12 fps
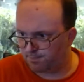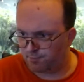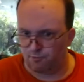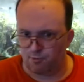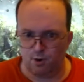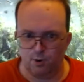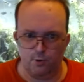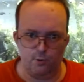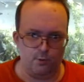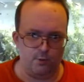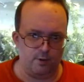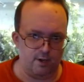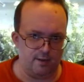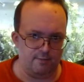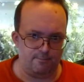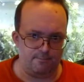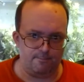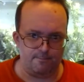grow, live,
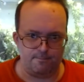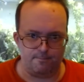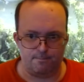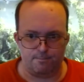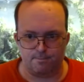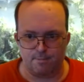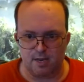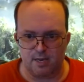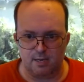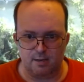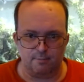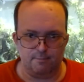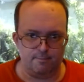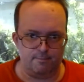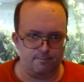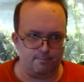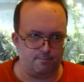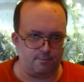eat,
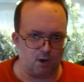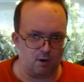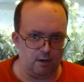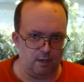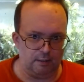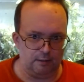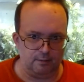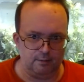die.